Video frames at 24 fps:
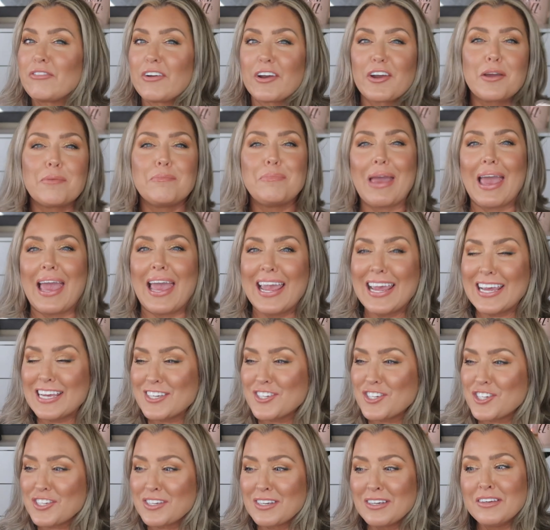very
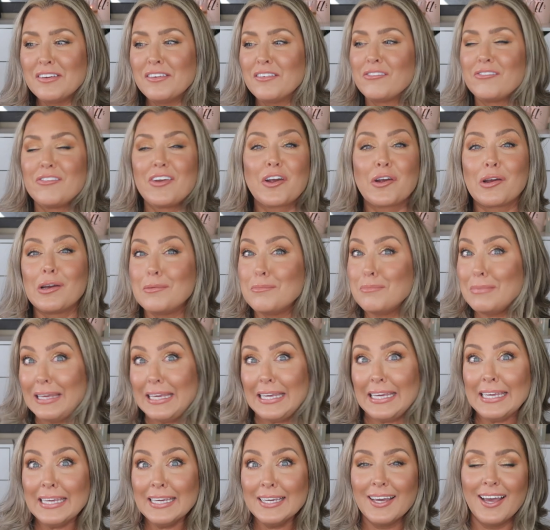beige, very
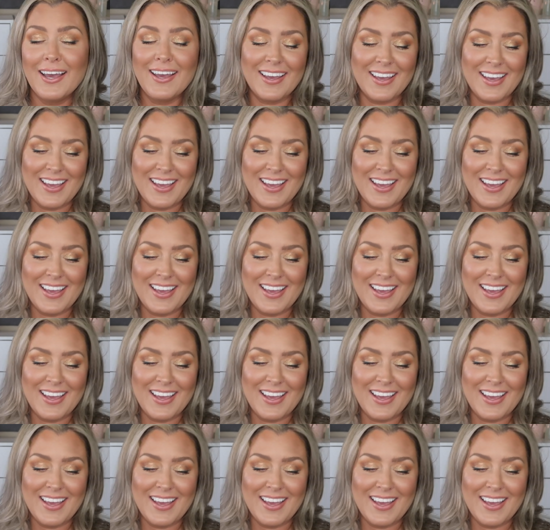me.